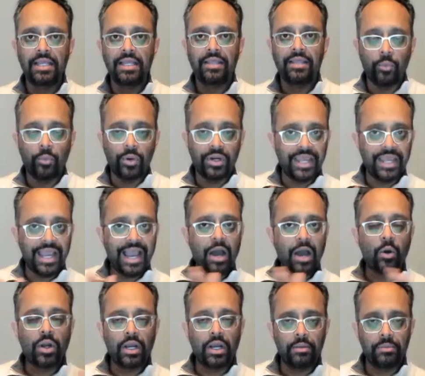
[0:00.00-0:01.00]
where the
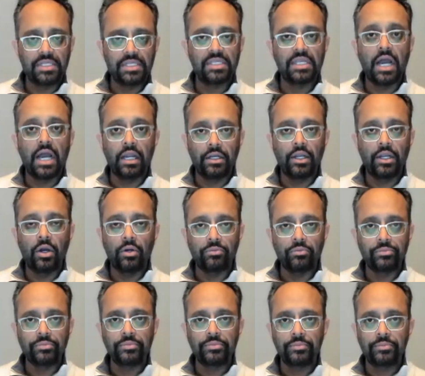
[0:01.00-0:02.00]
outcome is not known,
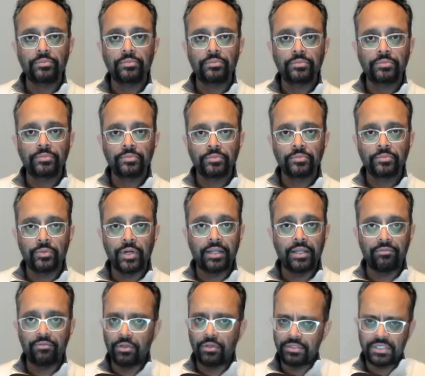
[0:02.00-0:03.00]
right?
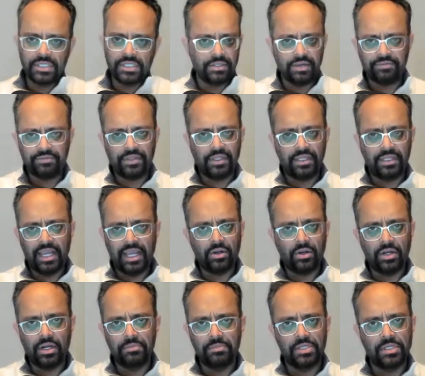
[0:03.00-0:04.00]
For the stuff that the
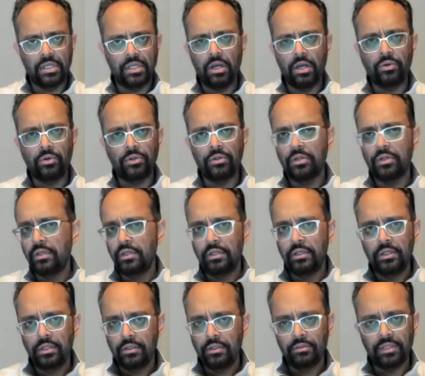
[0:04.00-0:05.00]
outcome's known,
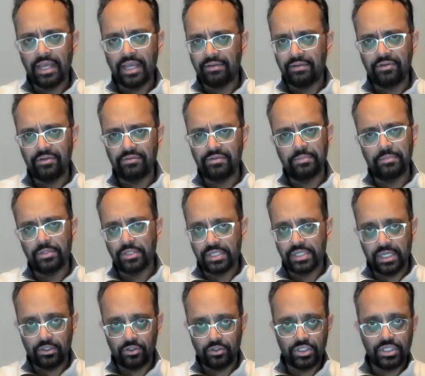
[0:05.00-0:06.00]
that 50%,
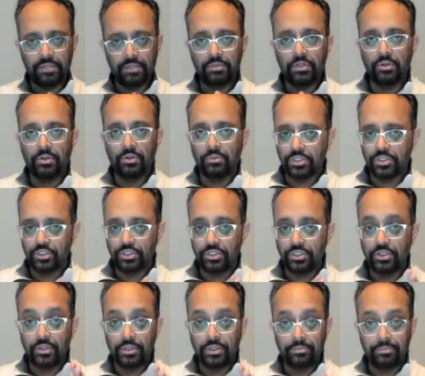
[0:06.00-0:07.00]
you just keep doing what you're
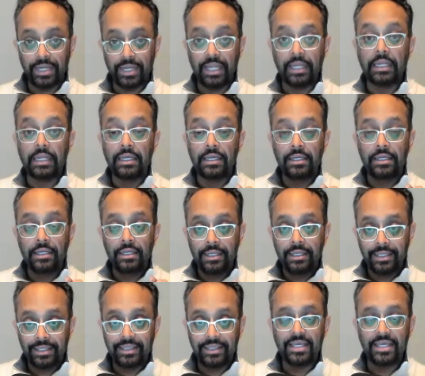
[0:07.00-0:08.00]
doing. But
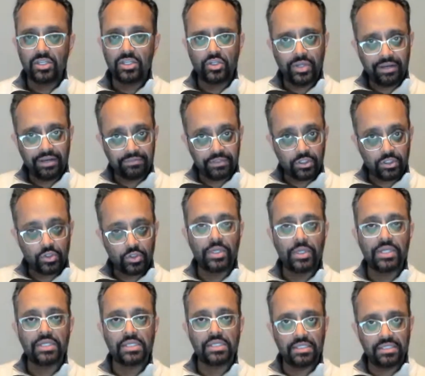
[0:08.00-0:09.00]
this, you have to
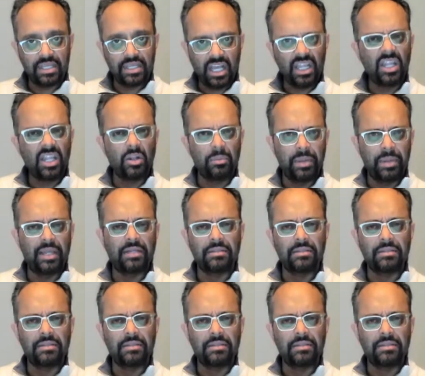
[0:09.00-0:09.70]
twist a little bit